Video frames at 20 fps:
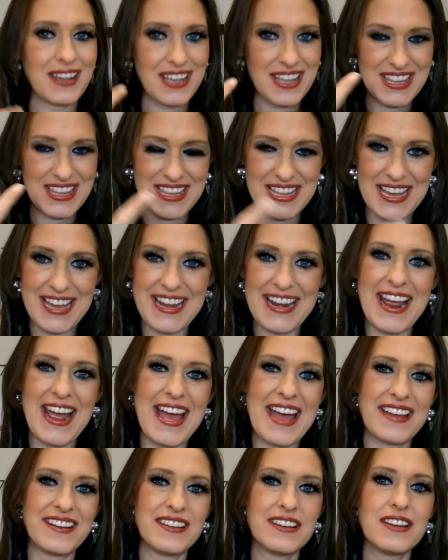that
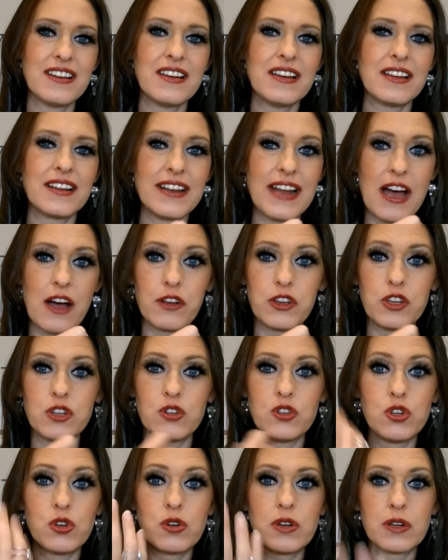ad. Now
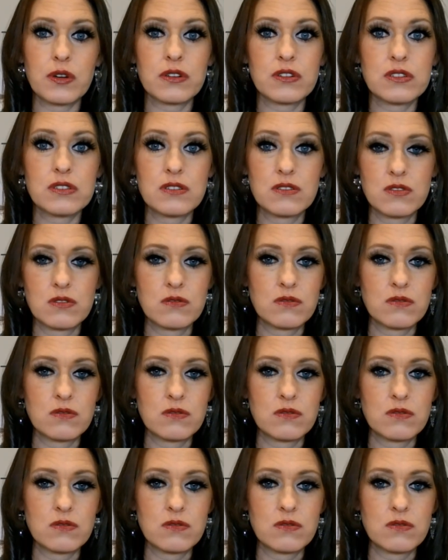you can